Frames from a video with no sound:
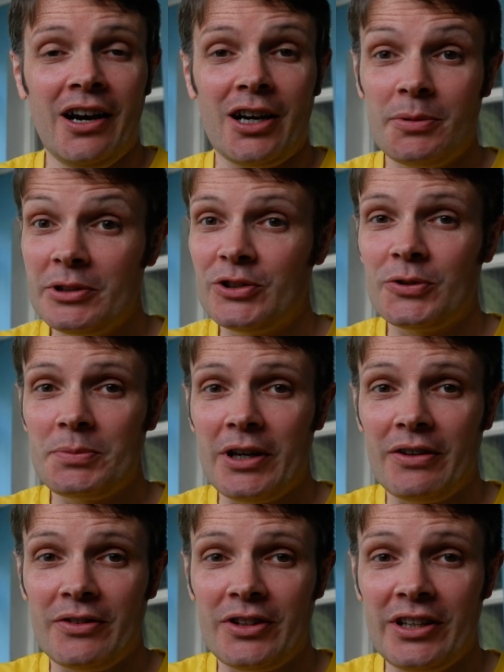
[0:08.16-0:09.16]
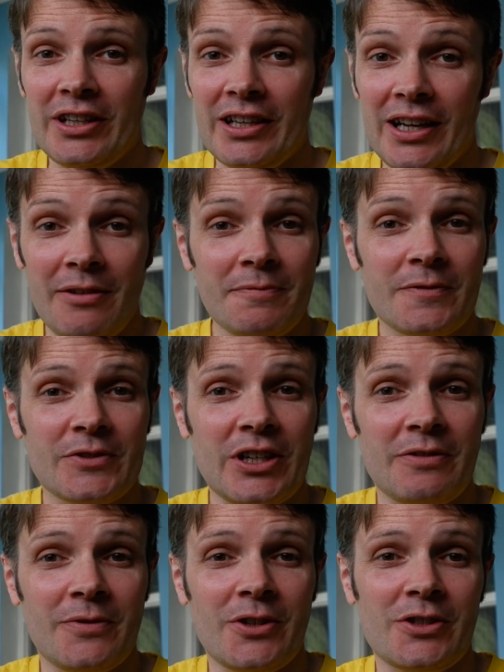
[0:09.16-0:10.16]
I'm going to be talking about the 11th
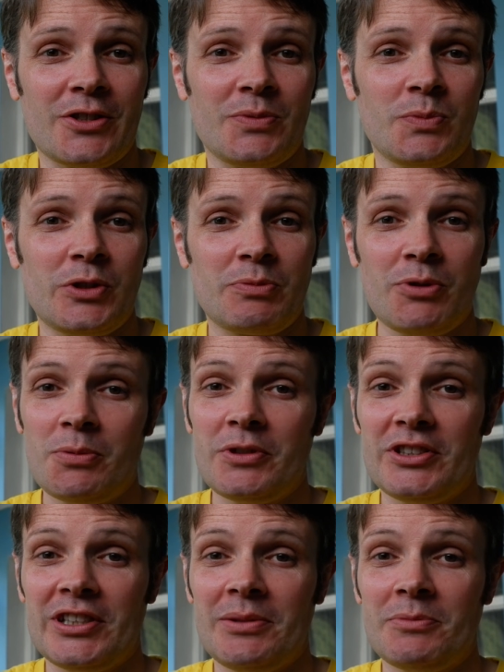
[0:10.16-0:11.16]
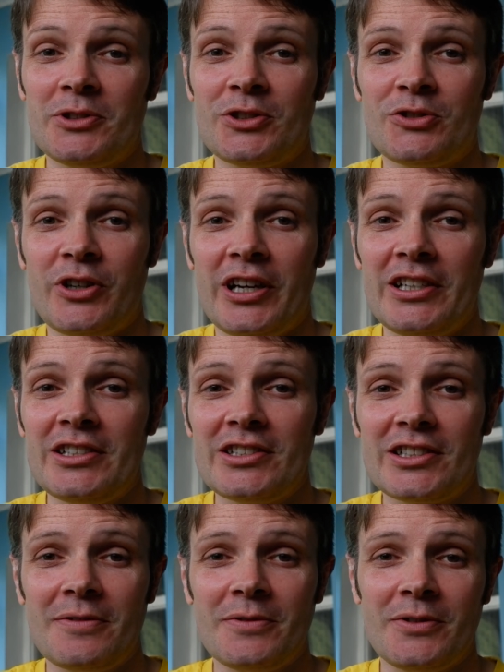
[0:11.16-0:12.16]
gen version, which probably seems
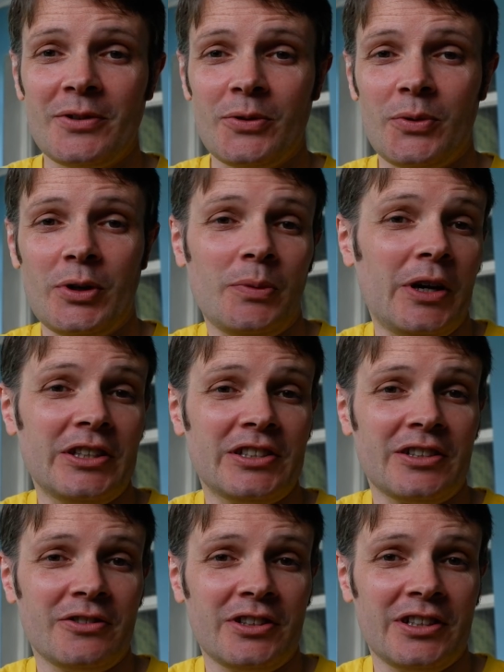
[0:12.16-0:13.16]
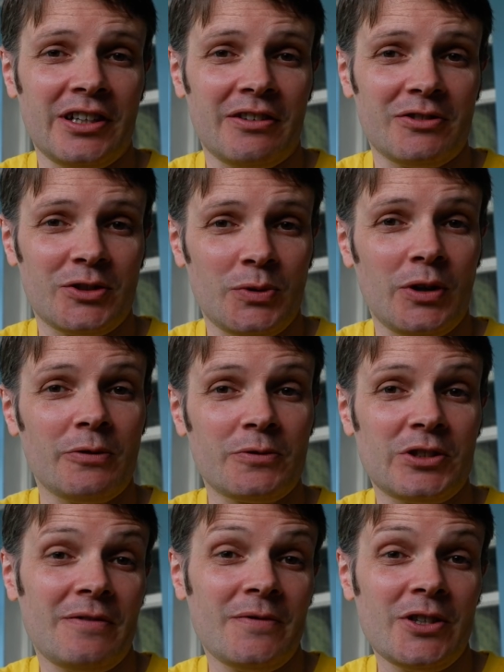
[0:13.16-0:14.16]
strange given that we're waiting on the announced
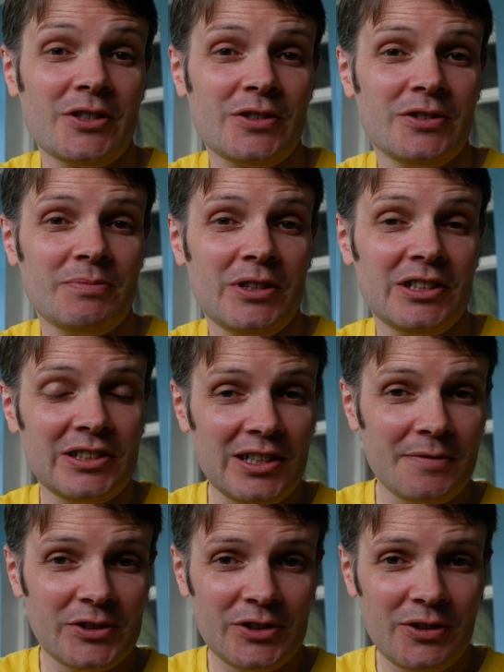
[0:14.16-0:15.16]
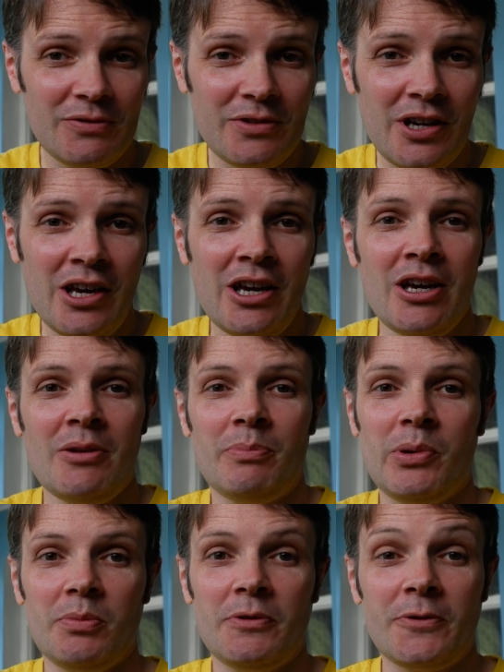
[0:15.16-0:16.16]
12th gen version being delivered soon.
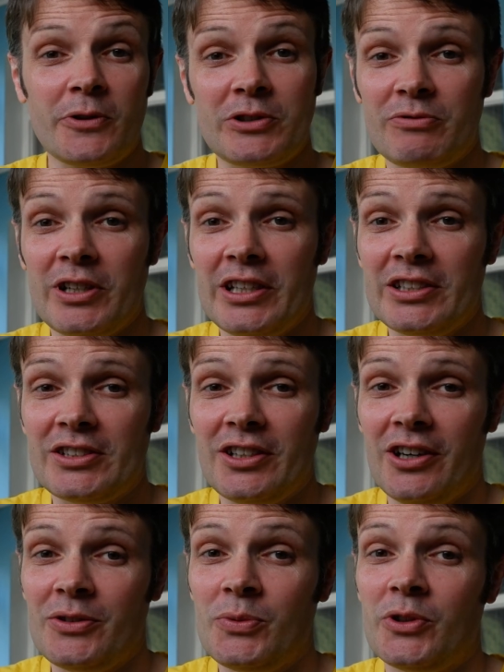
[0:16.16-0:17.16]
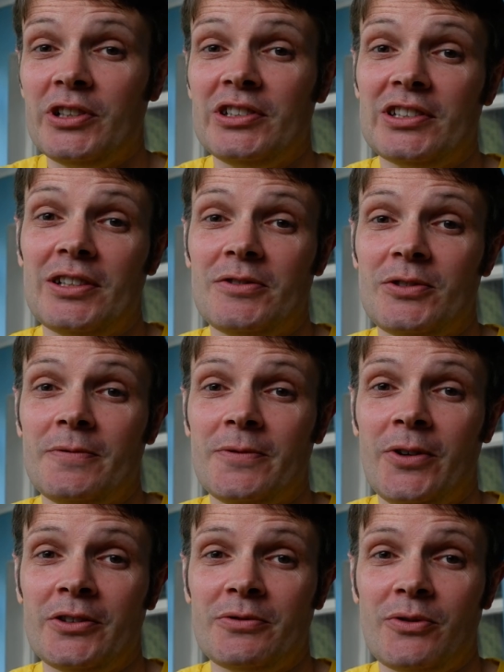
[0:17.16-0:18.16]
But before it's released, I wanted to give some
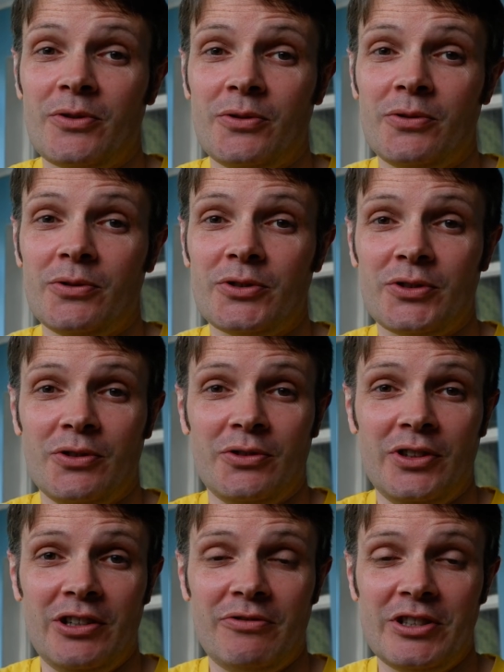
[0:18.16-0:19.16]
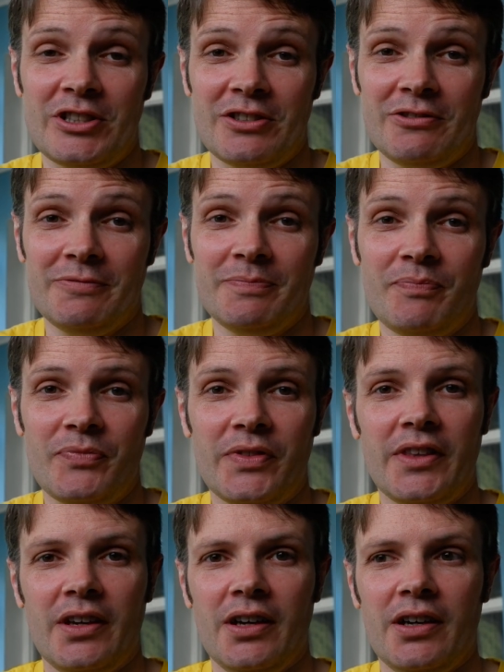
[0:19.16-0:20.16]
final thoughts on the original.
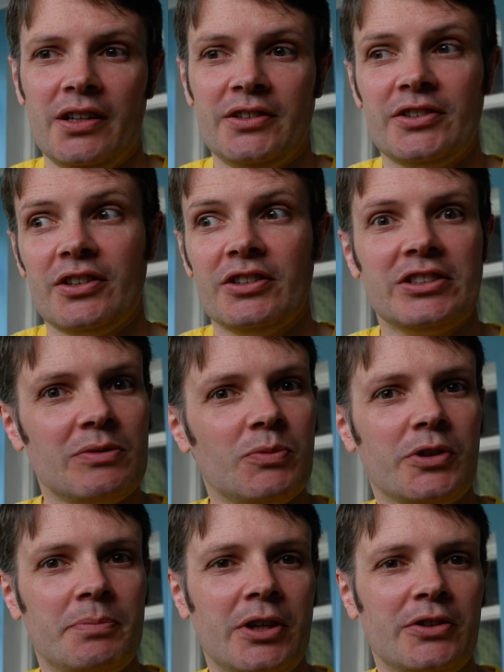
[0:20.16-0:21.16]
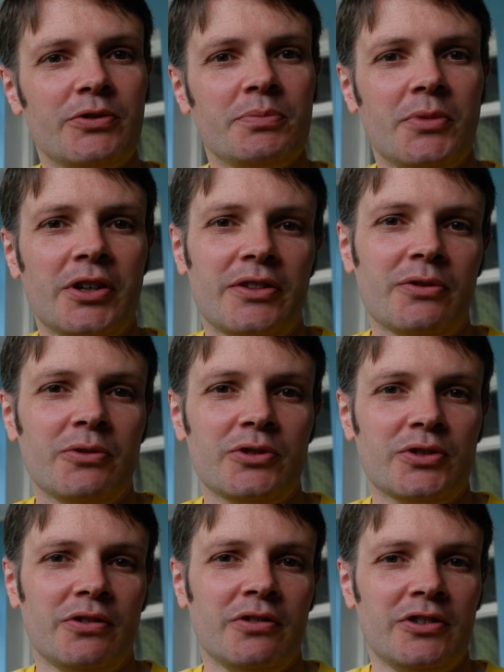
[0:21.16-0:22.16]
And I didn't want to bundle my
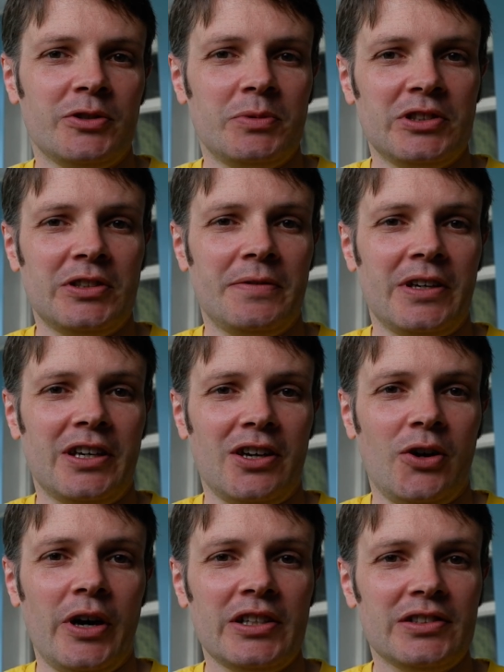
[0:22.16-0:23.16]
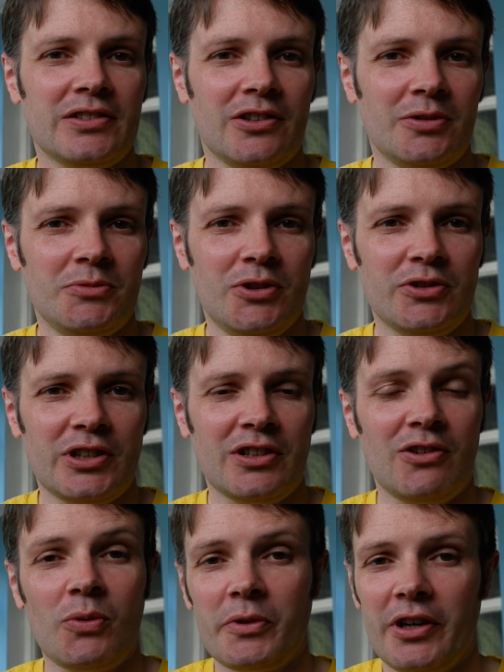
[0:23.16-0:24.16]
thoughts on a specific OS that I'm using
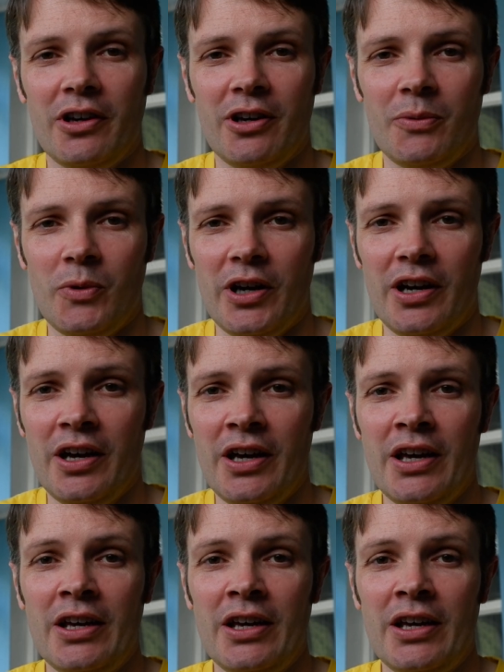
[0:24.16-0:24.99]
along with the hardware.